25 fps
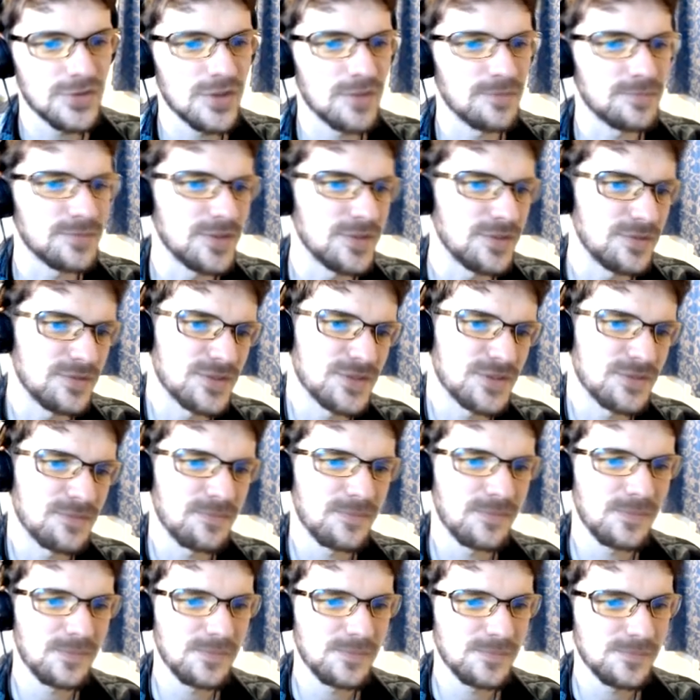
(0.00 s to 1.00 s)
Good job,
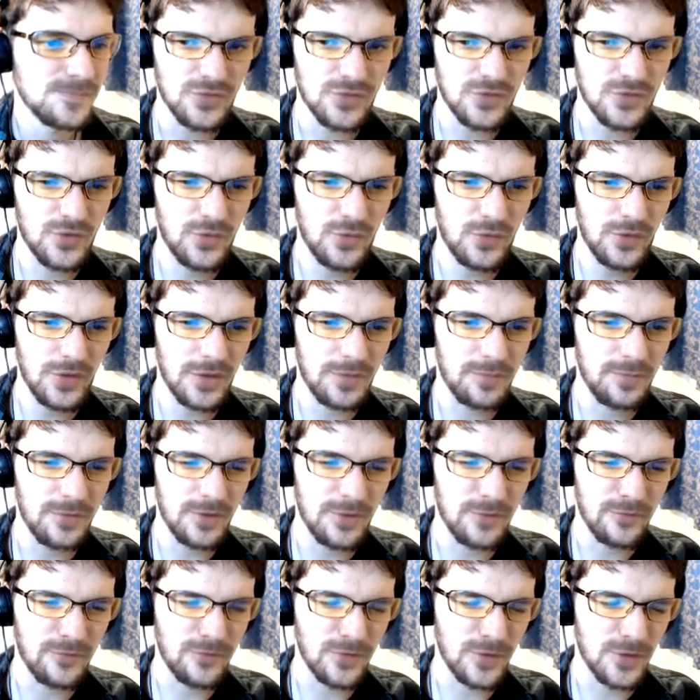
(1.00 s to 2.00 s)
dudes. Just do a
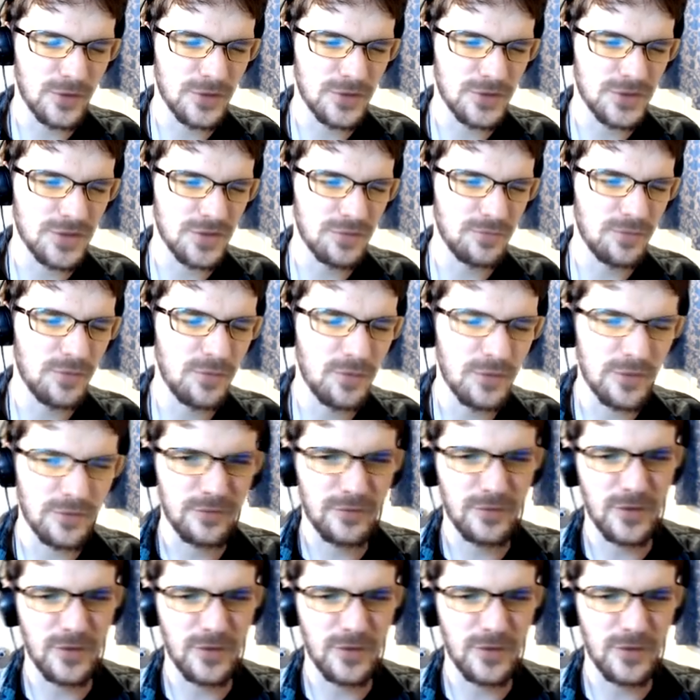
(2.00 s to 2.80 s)
quick bit of foraging.